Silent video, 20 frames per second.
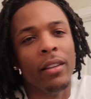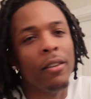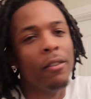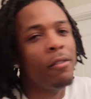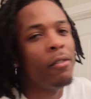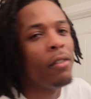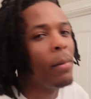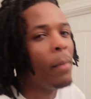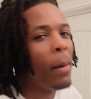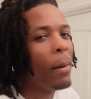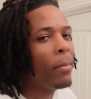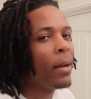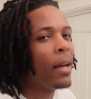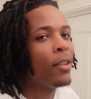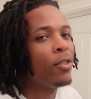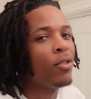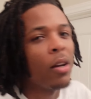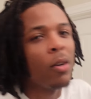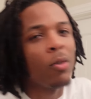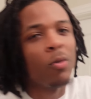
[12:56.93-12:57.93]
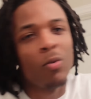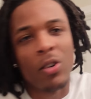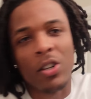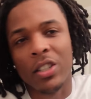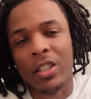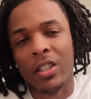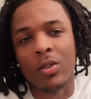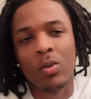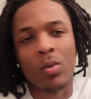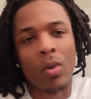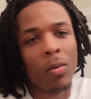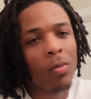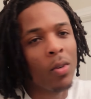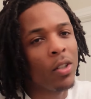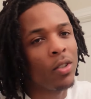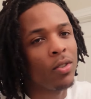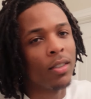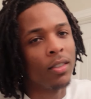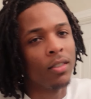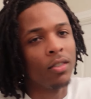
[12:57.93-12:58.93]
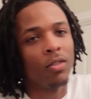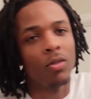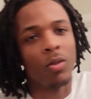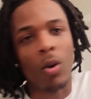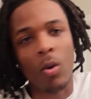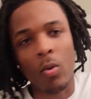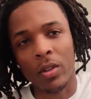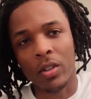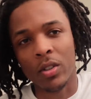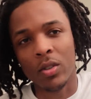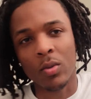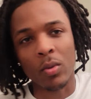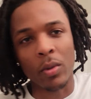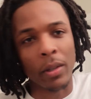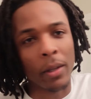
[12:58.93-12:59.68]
You feel me? I'm not trying to rush into it. I'm really trying to grow into